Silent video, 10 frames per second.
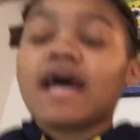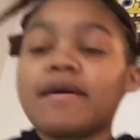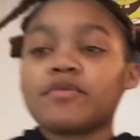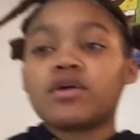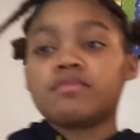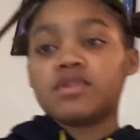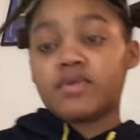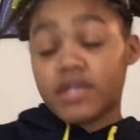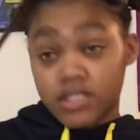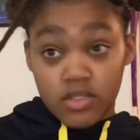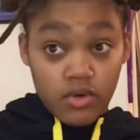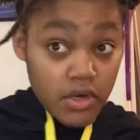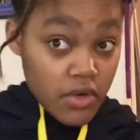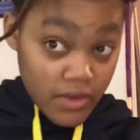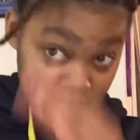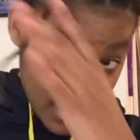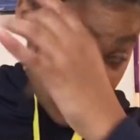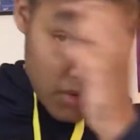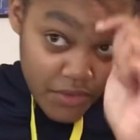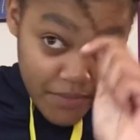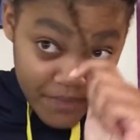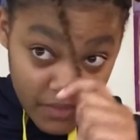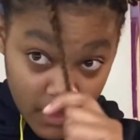I am going to be doing a tutorial on how to do